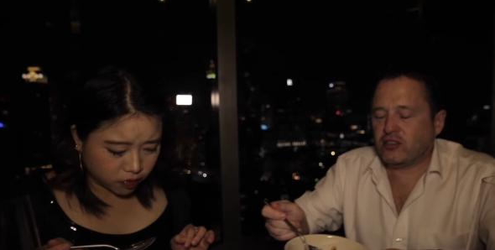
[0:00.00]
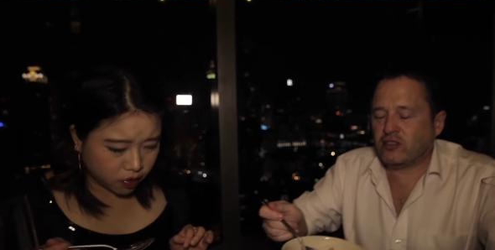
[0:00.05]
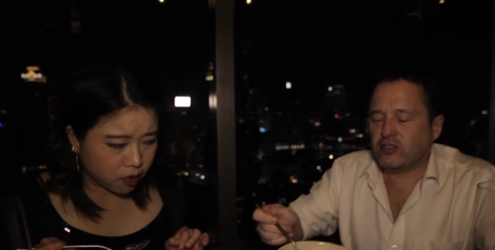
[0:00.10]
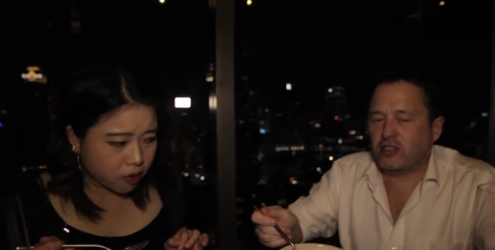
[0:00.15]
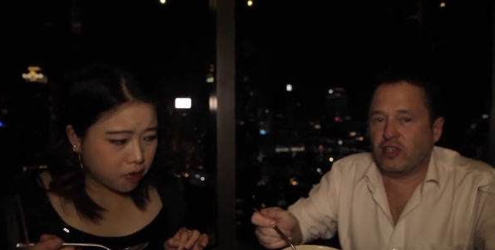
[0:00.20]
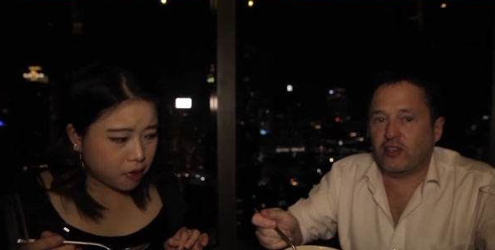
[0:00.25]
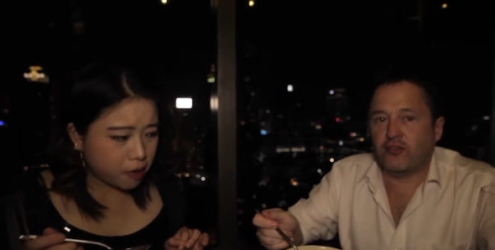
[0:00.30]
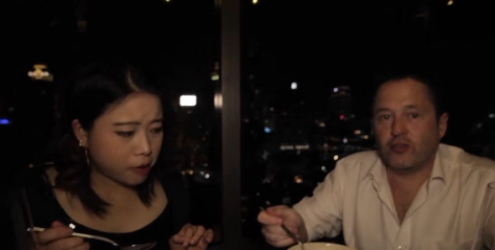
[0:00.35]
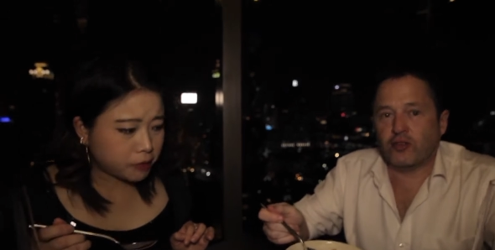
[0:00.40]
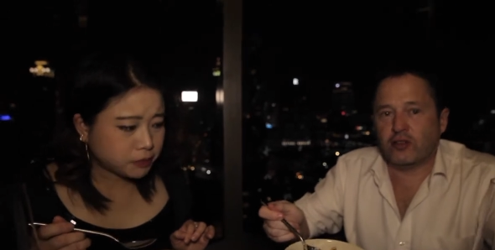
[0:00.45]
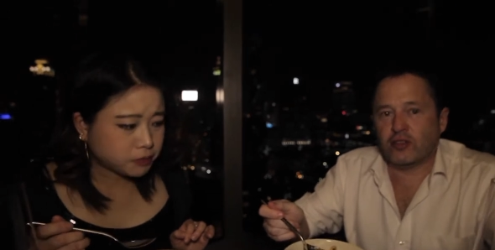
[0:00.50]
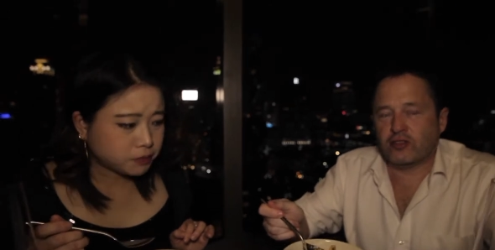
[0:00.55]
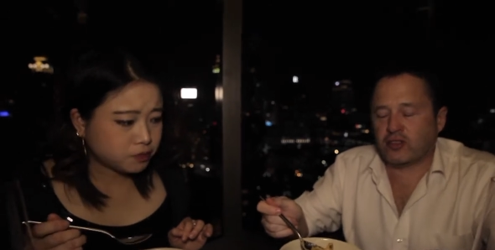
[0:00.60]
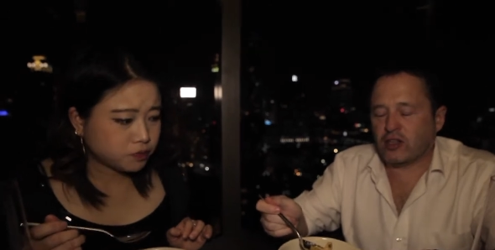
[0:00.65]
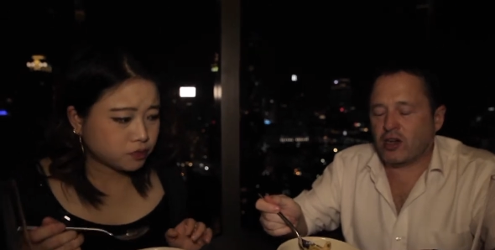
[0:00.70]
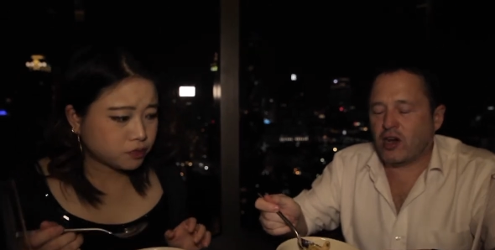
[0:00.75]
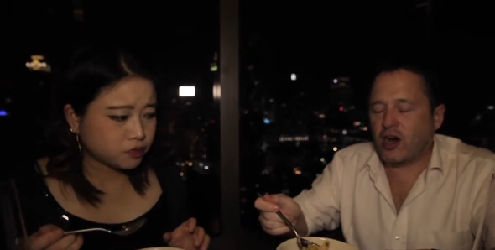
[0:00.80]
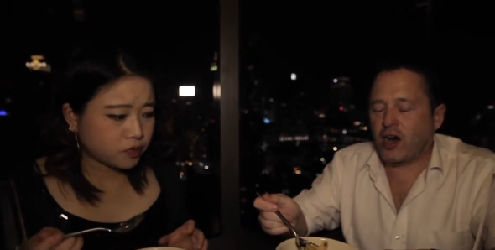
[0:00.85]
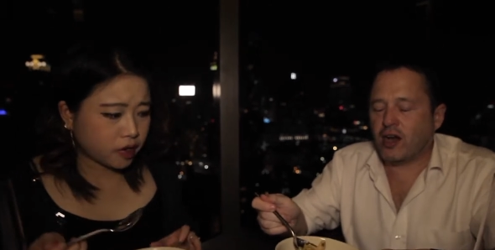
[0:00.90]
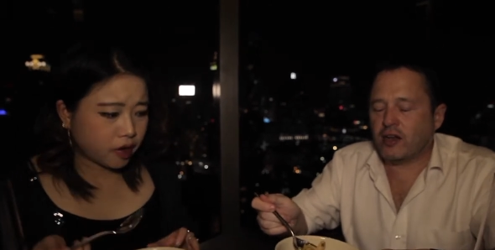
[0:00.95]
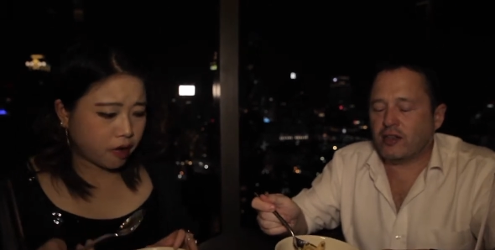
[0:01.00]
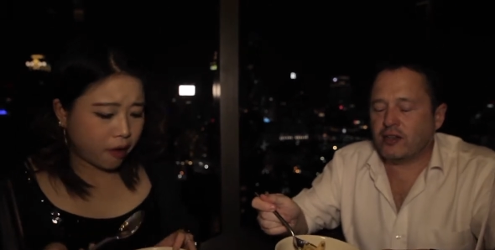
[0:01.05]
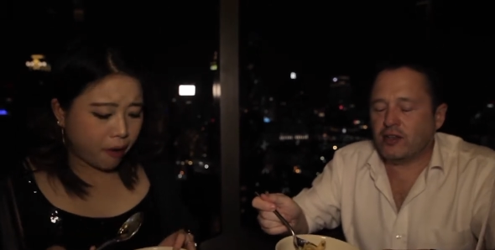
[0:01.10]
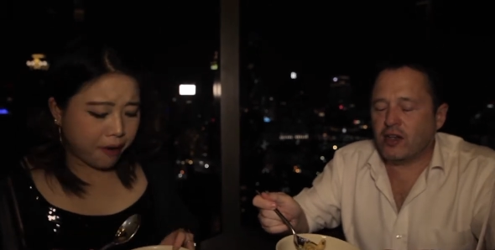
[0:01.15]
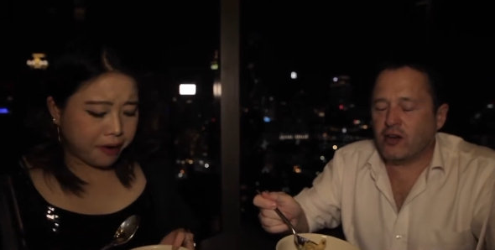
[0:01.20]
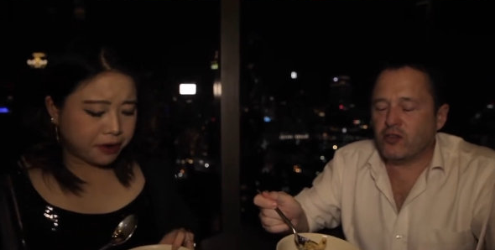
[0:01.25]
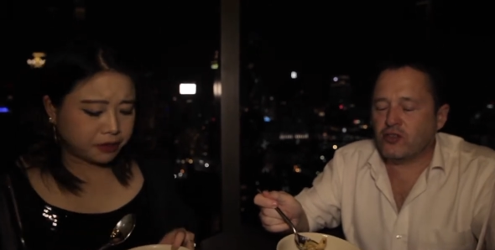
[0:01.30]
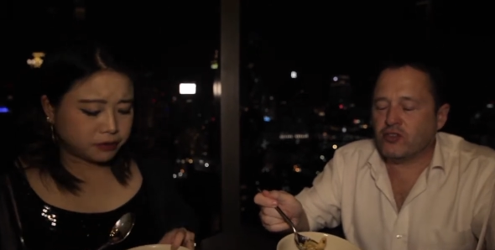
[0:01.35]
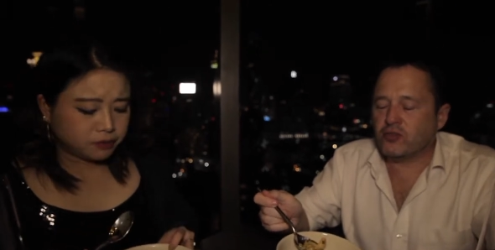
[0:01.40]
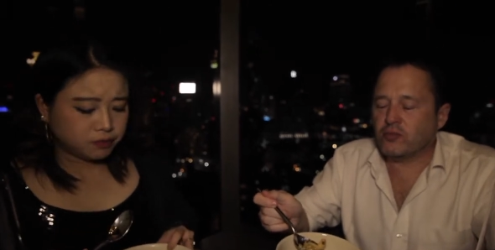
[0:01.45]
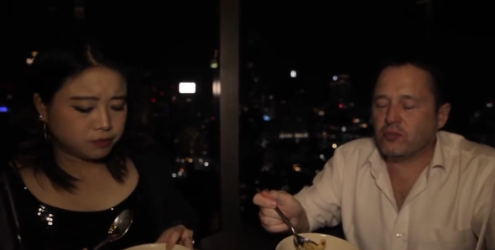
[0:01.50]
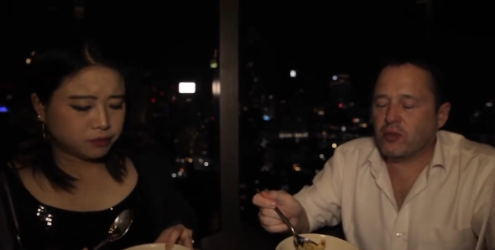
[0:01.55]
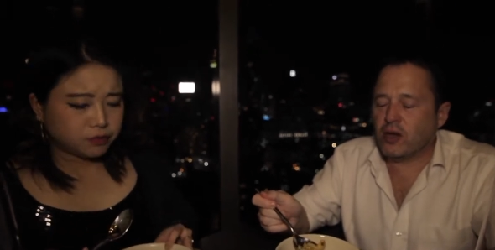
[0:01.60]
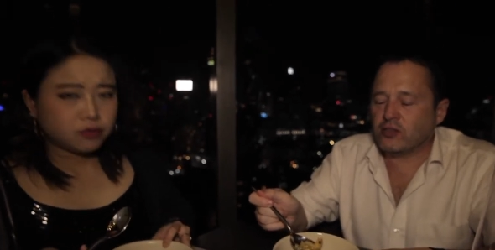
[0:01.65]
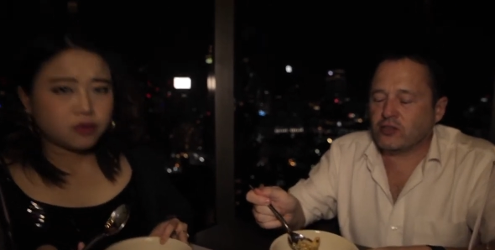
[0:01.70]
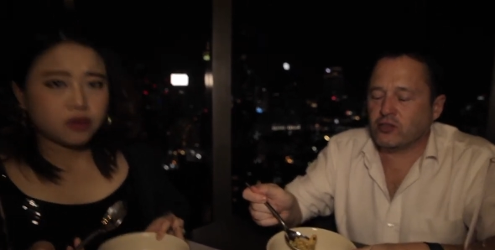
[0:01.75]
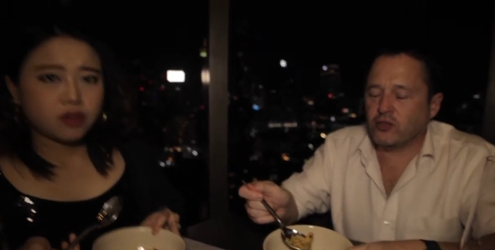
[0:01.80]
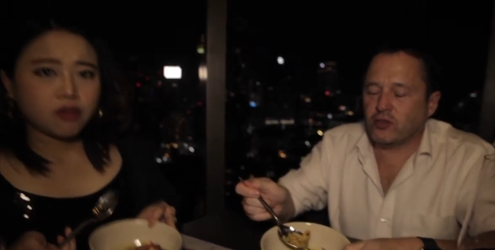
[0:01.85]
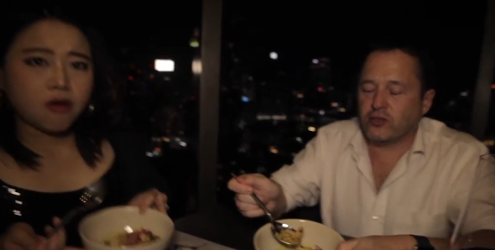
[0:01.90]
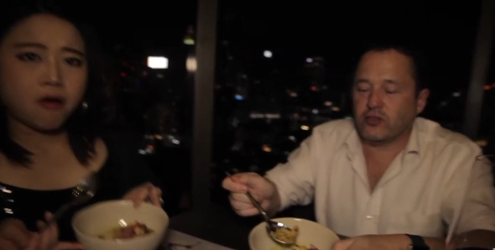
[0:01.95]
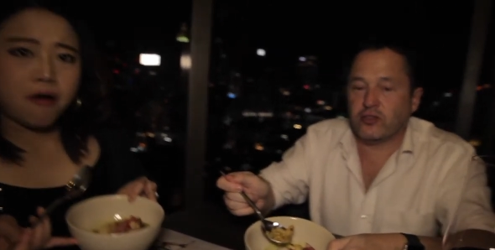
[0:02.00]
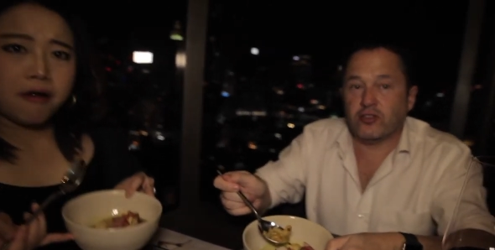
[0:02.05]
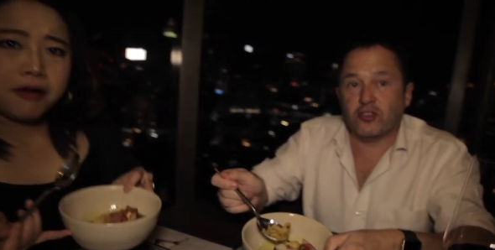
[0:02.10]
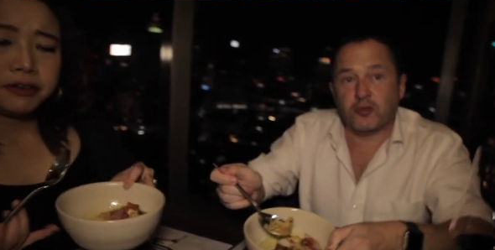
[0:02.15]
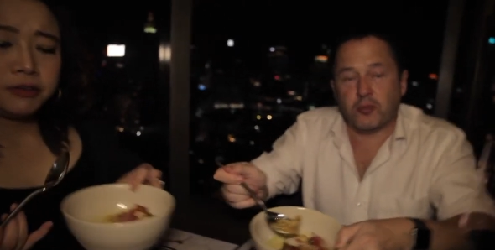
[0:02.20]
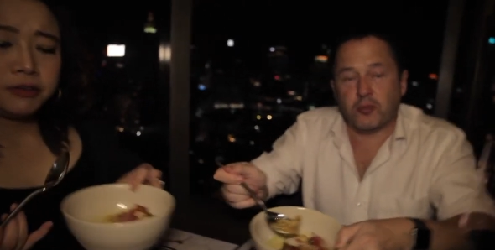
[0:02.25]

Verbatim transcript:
Speaker 1: of seafood. There's cod in there. There's mussels. There's